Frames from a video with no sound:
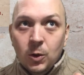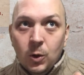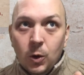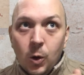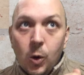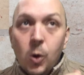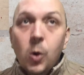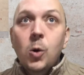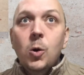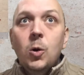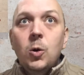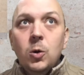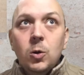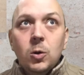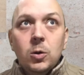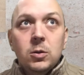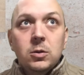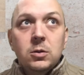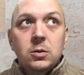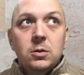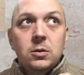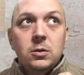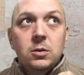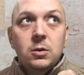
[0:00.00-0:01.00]
O,
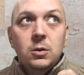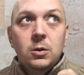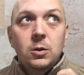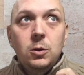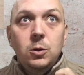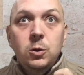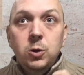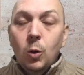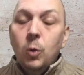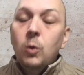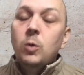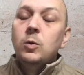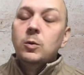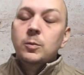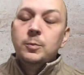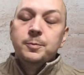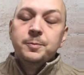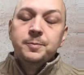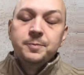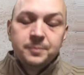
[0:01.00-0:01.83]
longo.